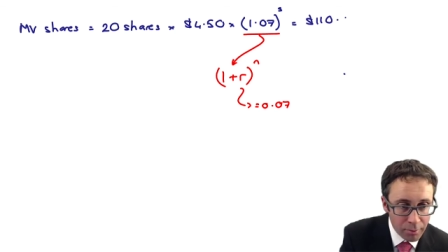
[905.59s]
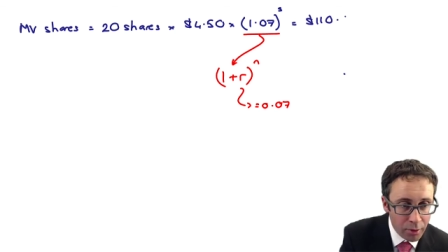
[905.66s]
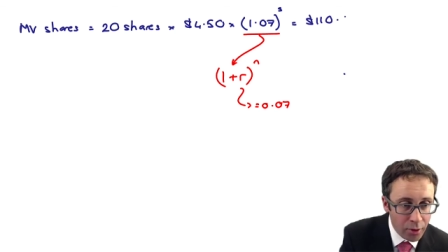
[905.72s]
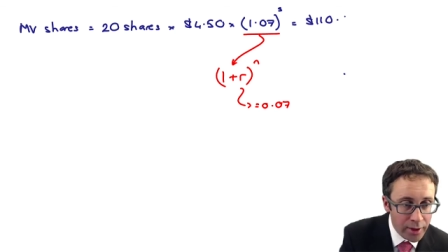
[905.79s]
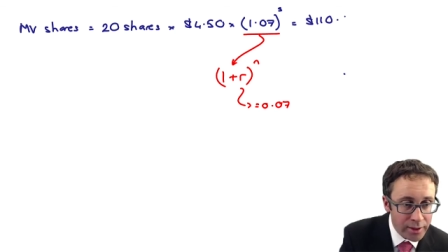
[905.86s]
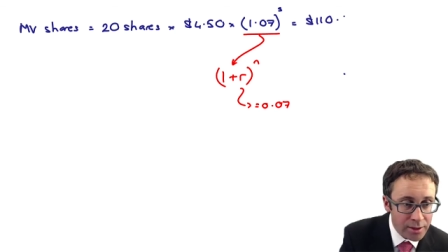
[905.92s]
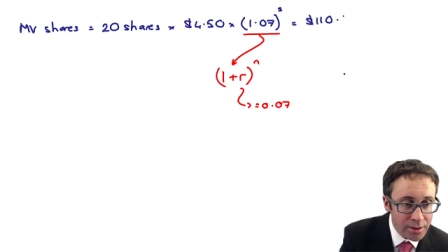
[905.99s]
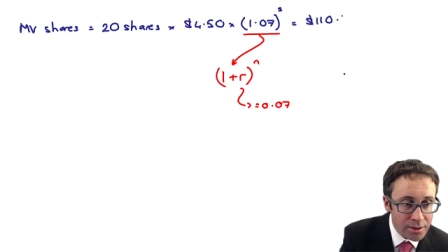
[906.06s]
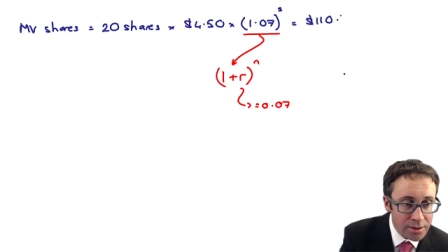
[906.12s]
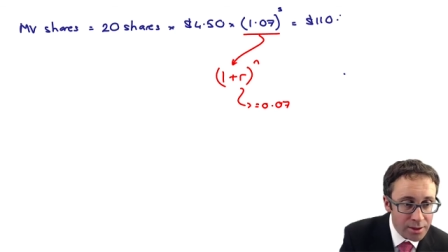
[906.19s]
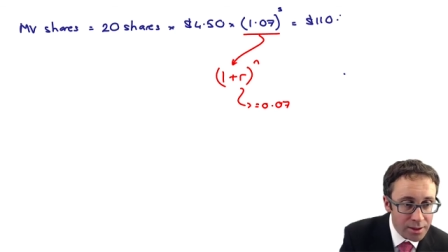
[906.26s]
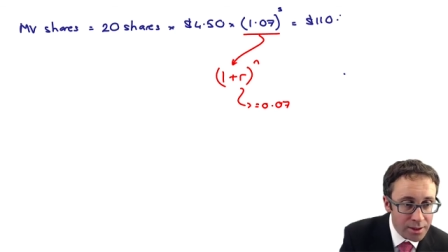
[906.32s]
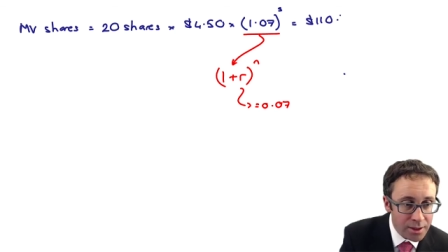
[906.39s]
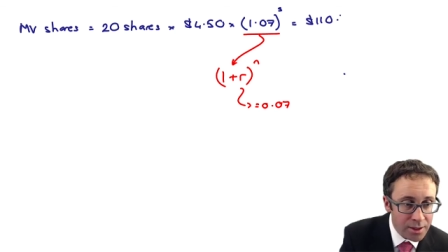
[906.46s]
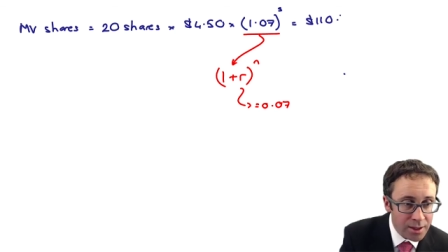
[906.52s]
point
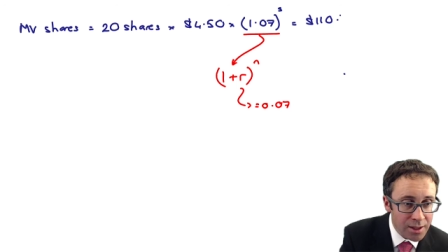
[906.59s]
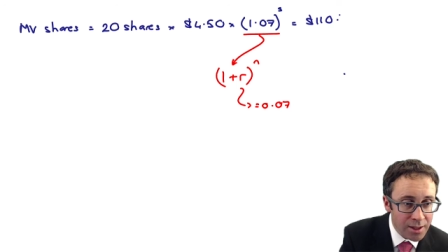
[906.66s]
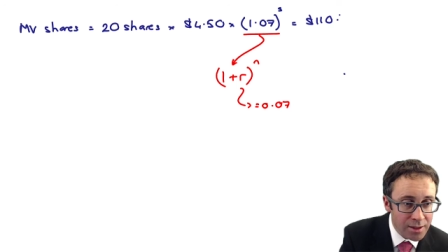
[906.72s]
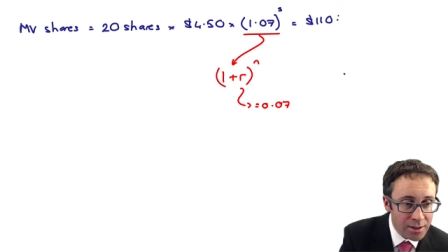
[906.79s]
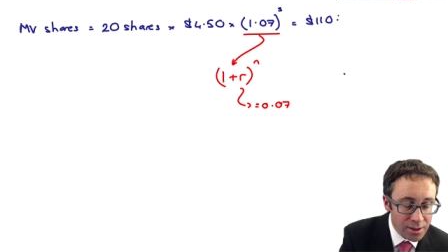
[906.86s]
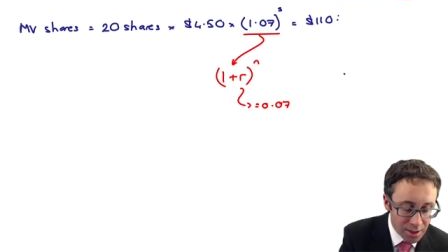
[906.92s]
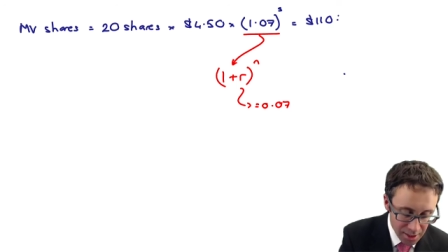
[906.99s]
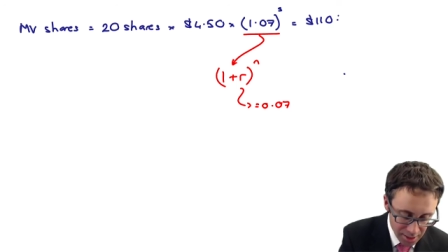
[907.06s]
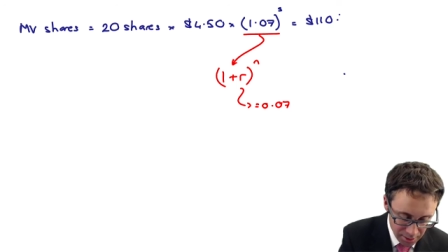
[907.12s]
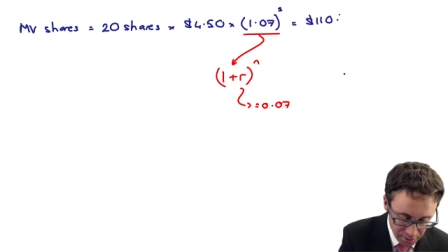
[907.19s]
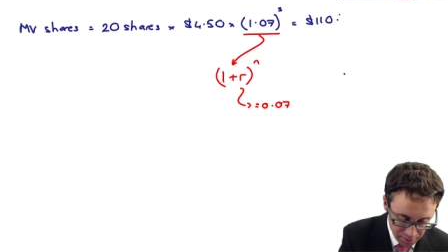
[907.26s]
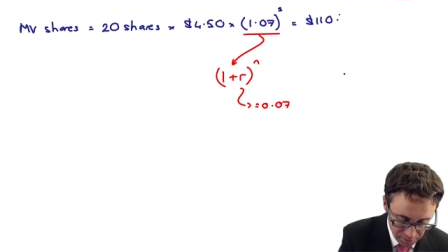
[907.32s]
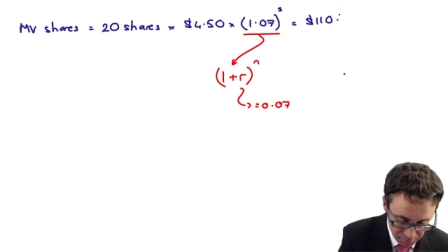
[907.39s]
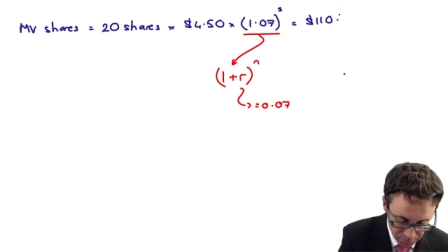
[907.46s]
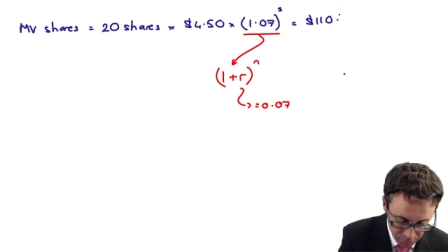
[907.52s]
is
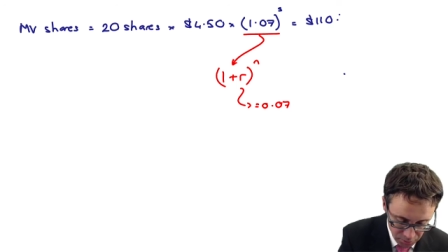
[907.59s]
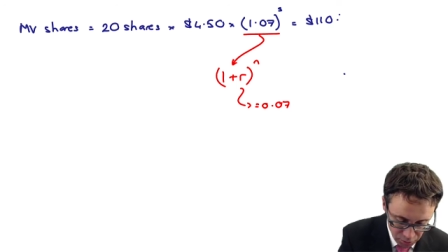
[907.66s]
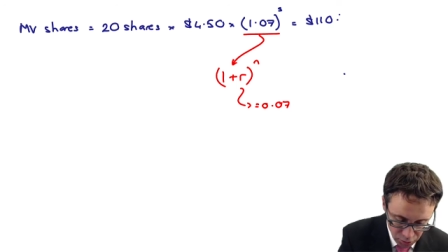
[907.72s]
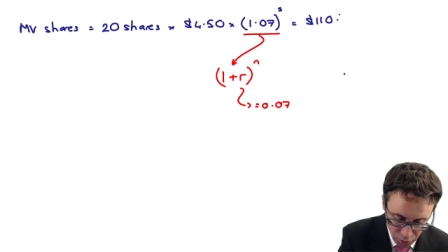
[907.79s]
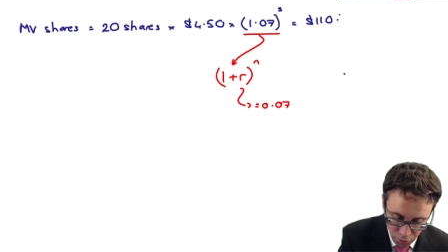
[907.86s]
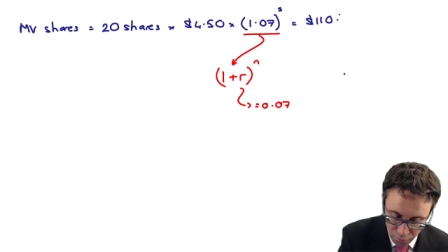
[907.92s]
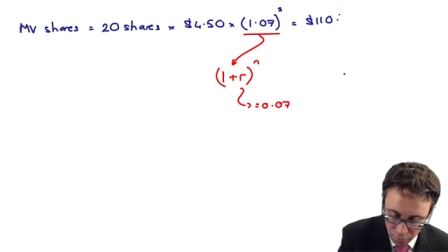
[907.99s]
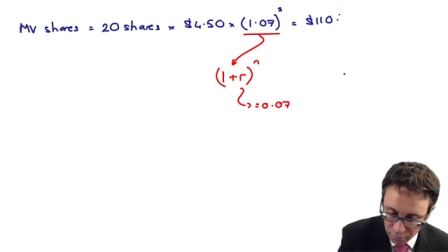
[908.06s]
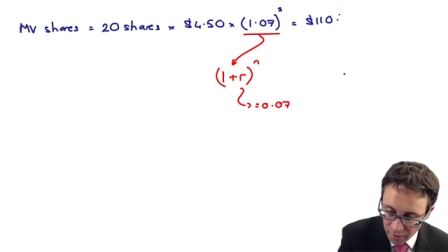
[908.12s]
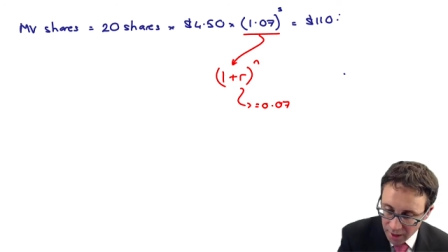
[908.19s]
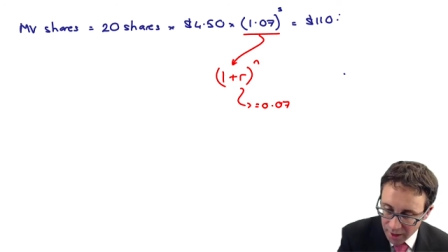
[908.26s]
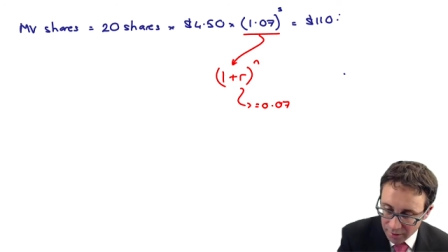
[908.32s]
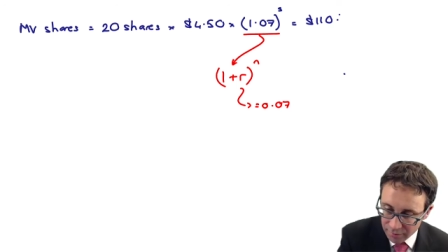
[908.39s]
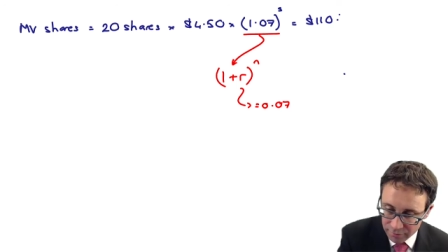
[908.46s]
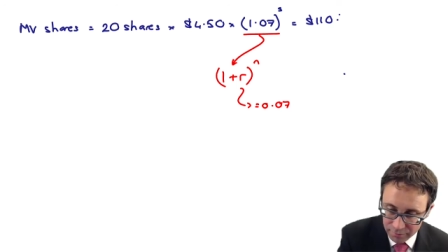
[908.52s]
it
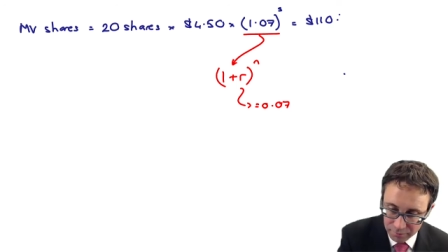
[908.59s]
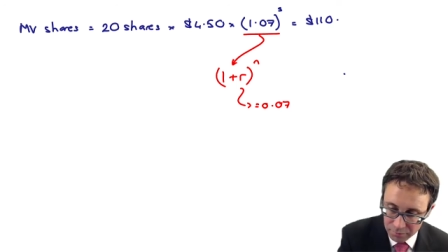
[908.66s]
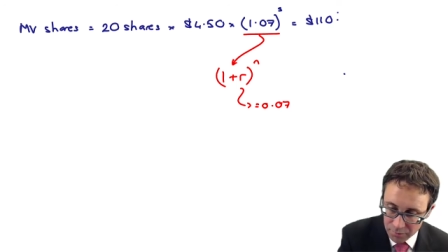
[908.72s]
25